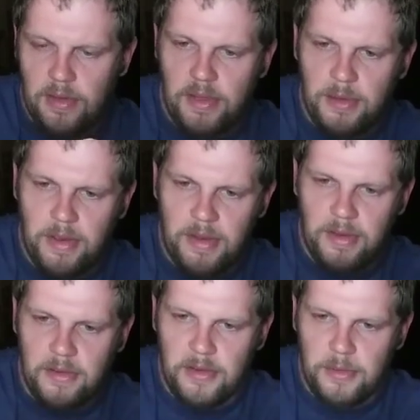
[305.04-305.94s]
Come out a
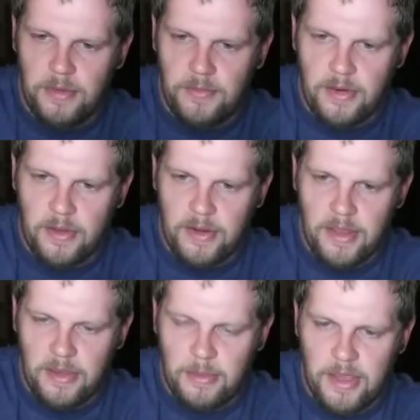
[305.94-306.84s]
little bit further
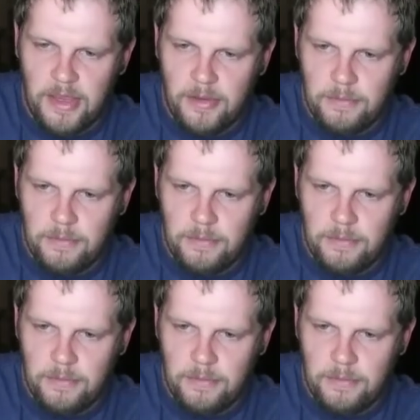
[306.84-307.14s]
down the bait.